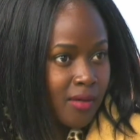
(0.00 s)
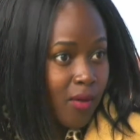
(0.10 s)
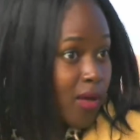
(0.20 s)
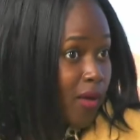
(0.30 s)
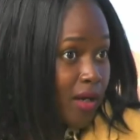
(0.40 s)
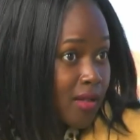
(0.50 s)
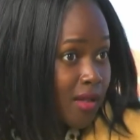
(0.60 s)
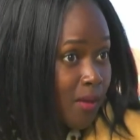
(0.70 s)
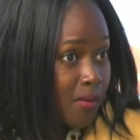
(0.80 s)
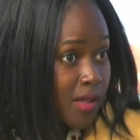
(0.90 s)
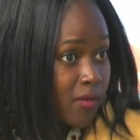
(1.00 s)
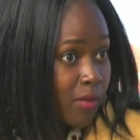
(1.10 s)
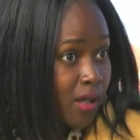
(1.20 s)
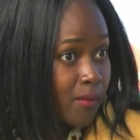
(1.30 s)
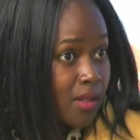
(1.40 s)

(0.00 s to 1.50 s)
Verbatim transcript: Why are you harassing members of parliament?